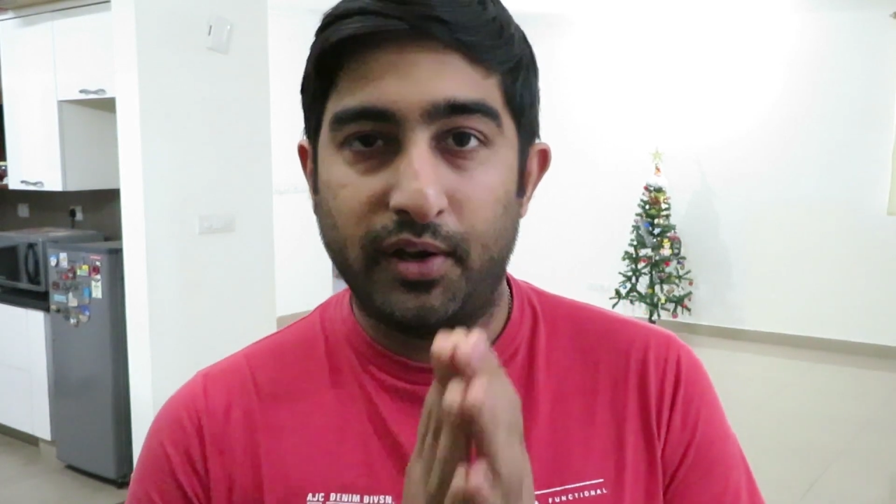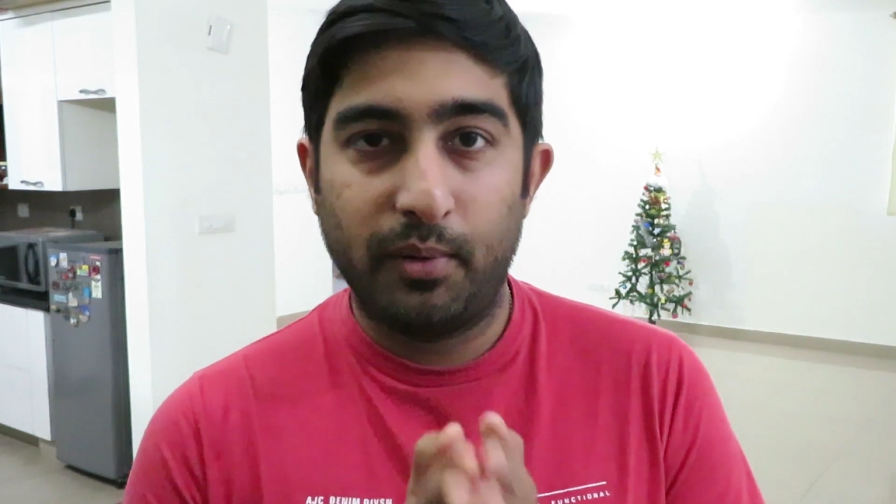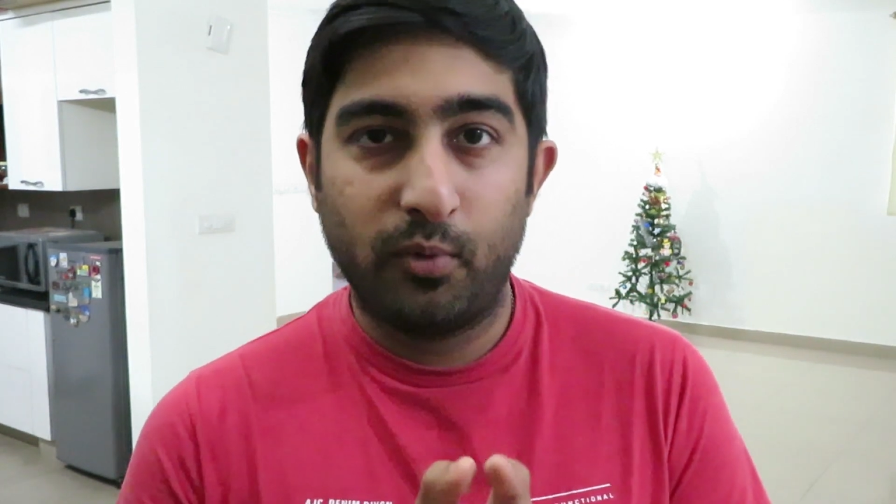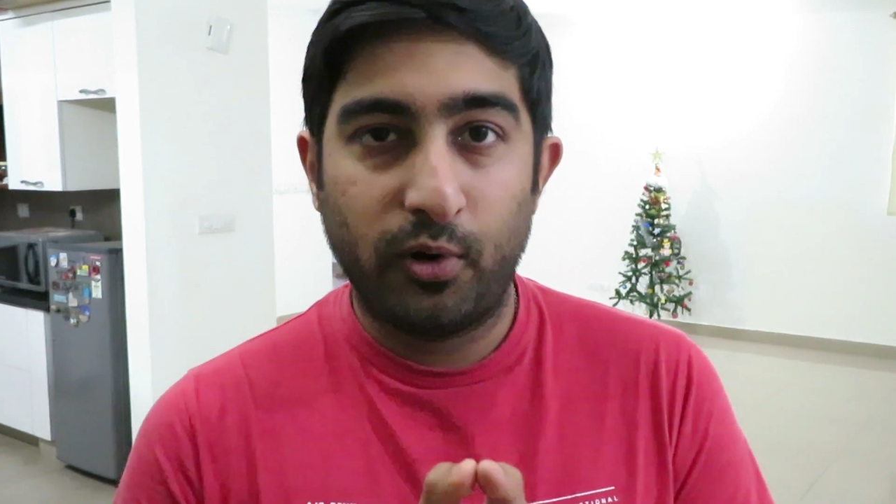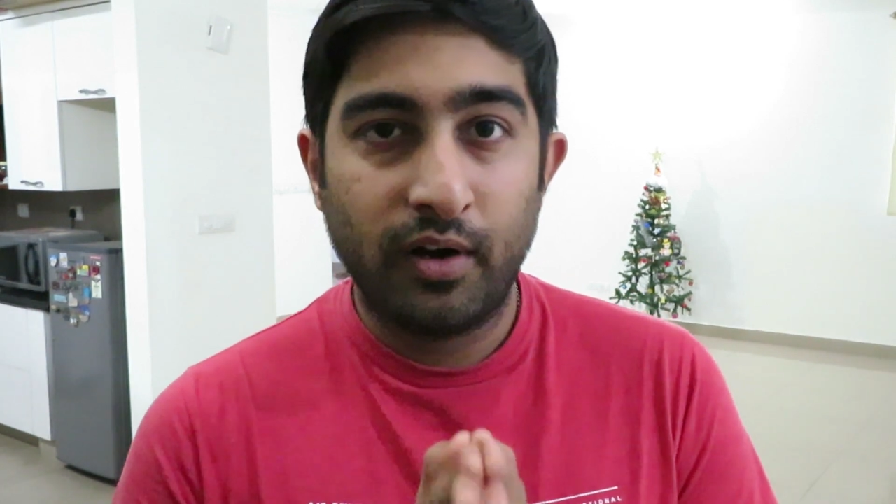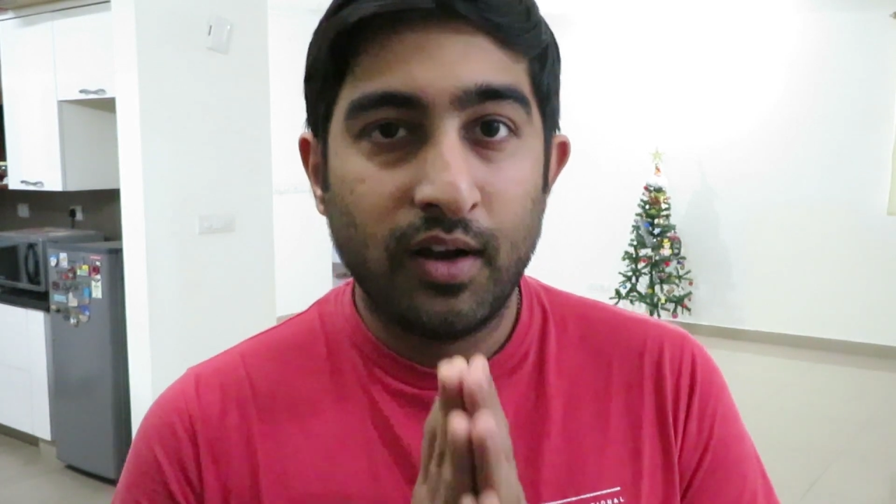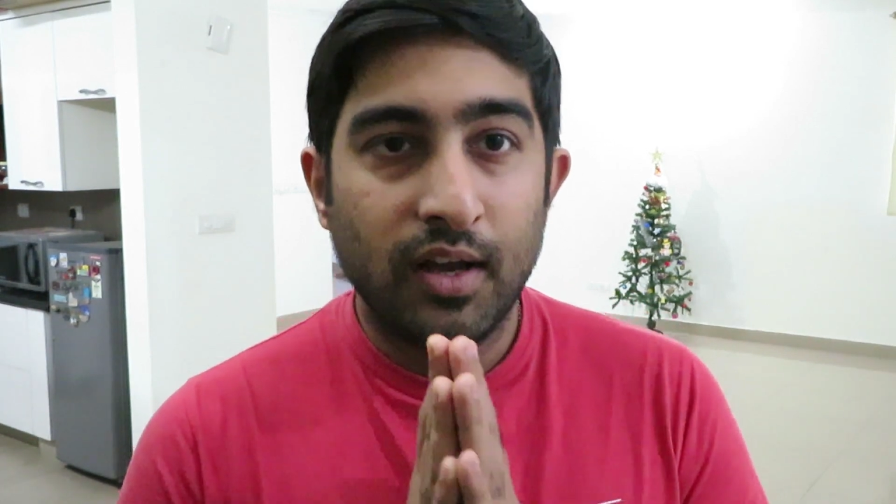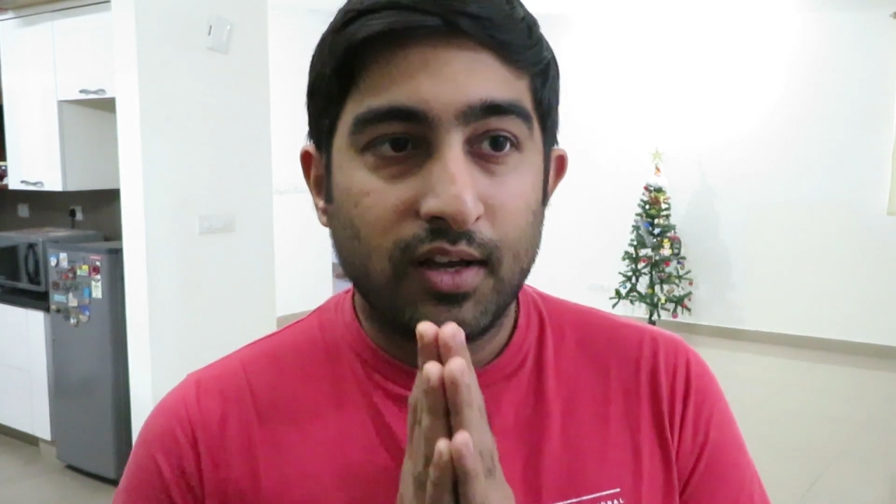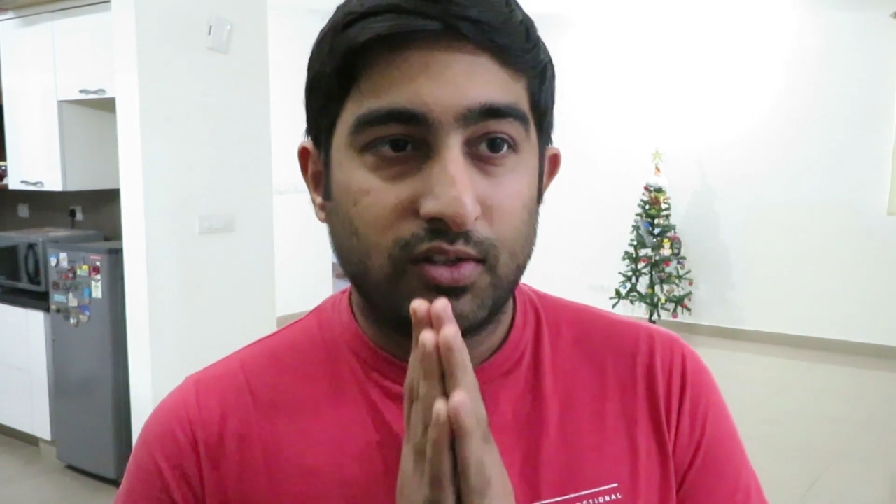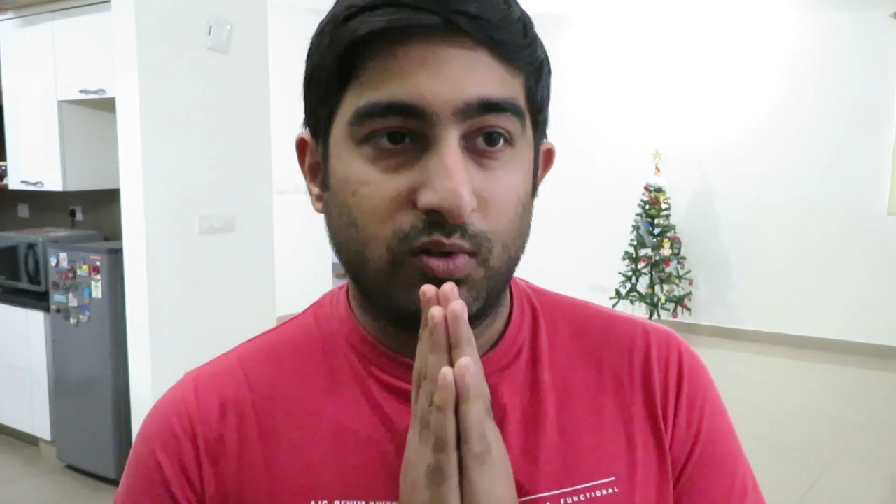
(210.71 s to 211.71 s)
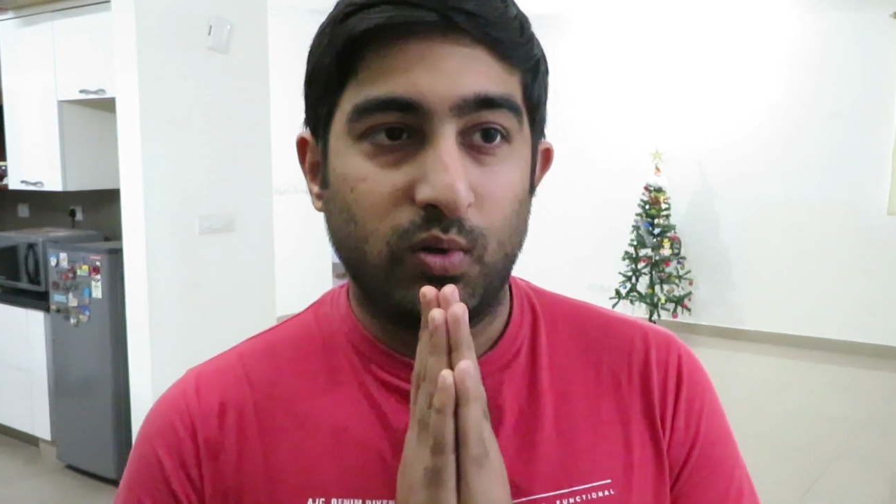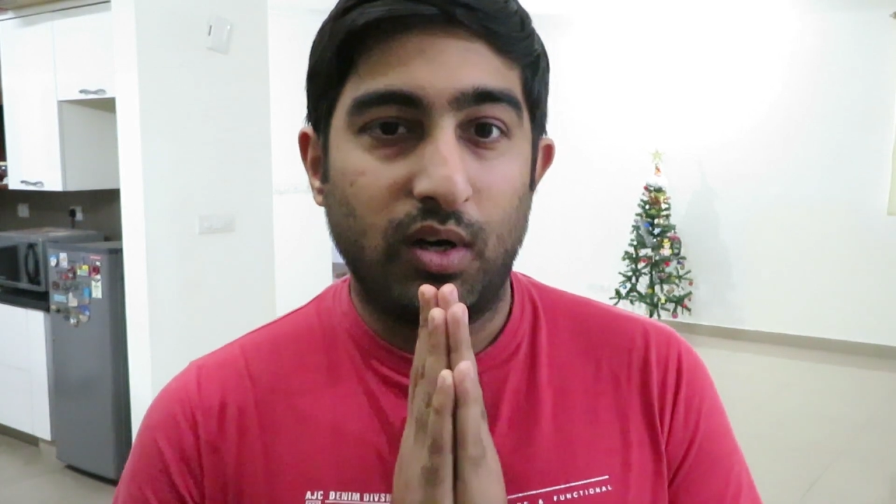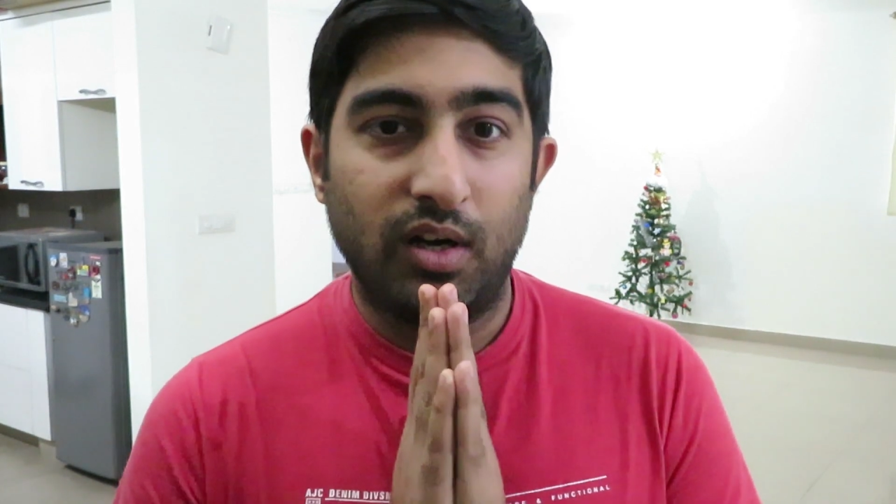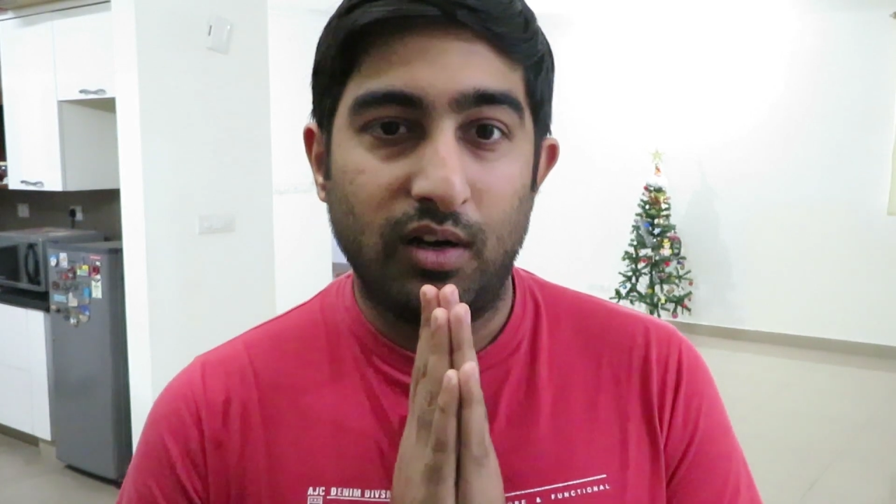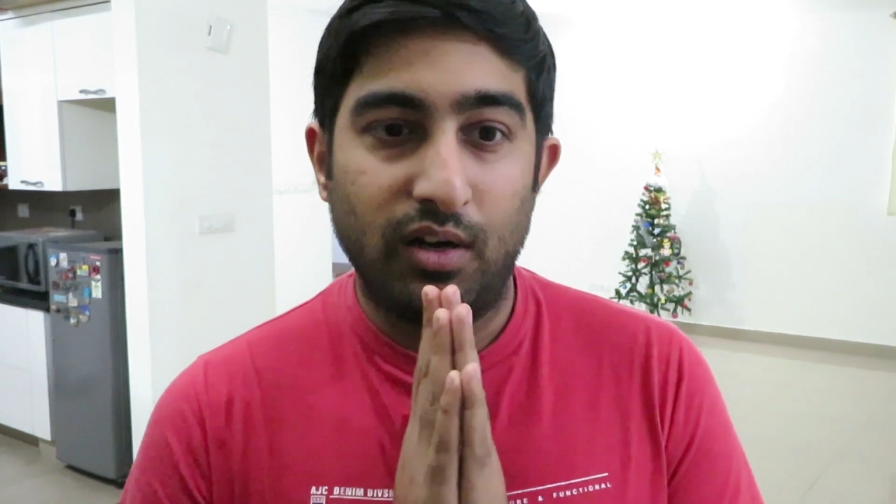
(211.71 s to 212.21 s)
that anymore. So